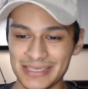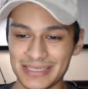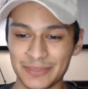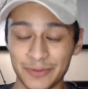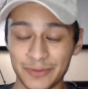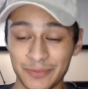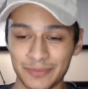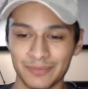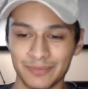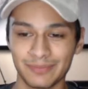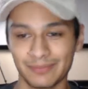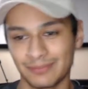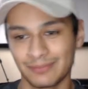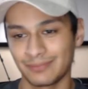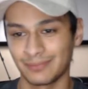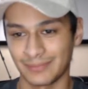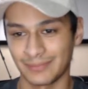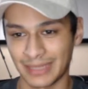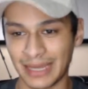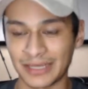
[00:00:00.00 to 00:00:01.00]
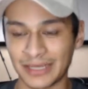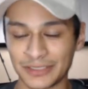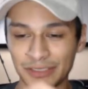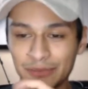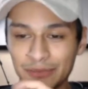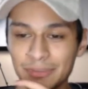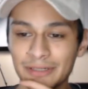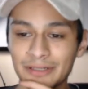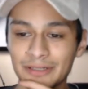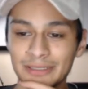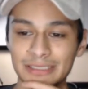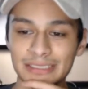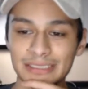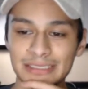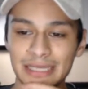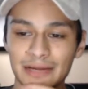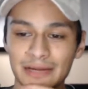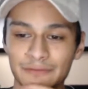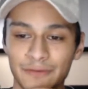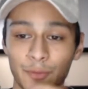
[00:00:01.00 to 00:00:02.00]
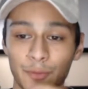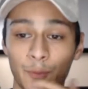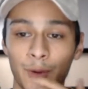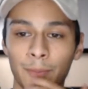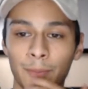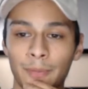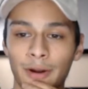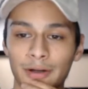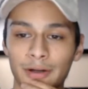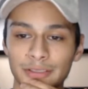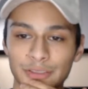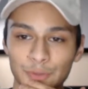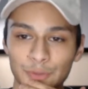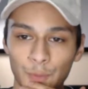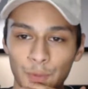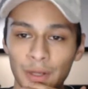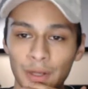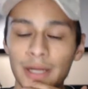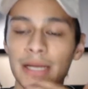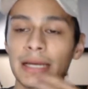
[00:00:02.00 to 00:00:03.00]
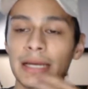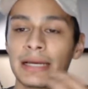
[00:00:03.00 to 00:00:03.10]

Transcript: This would actually be a good design for a 1 product store.